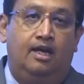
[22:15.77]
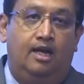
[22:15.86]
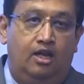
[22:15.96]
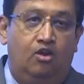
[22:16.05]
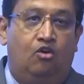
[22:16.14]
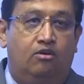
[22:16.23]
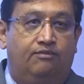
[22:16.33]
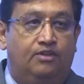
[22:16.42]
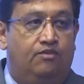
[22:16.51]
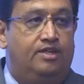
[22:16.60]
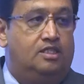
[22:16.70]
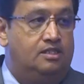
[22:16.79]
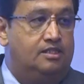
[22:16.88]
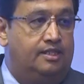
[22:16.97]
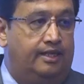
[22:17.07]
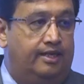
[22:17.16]
a lot of innovation
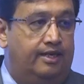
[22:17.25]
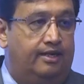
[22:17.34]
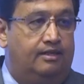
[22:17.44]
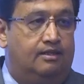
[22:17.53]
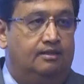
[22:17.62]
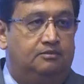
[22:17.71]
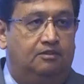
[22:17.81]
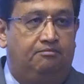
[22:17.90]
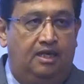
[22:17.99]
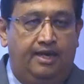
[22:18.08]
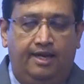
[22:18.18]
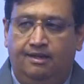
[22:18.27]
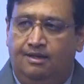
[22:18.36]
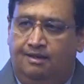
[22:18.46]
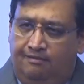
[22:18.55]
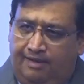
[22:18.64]
is needed in terms of building
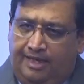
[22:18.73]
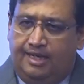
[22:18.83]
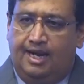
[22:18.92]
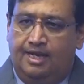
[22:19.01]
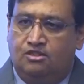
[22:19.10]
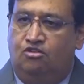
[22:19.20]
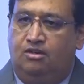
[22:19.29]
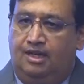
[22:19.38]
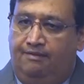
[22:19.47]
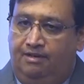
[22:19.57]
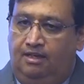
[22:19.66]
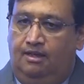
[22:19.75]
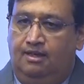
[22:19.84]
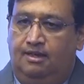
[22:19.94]
very grassroots level